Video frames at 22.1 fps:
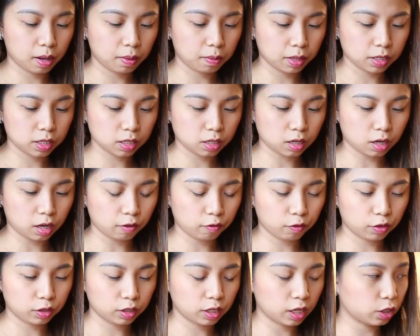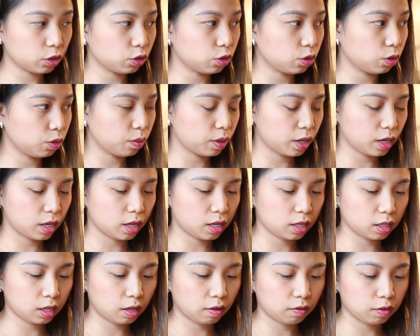Mama's scarf will get
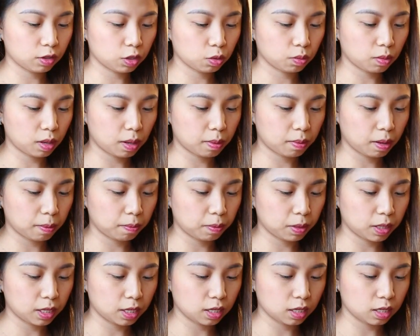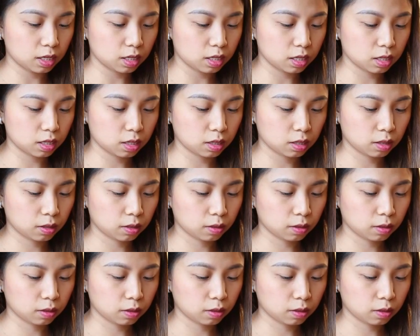ruined. Give it to Mama, please.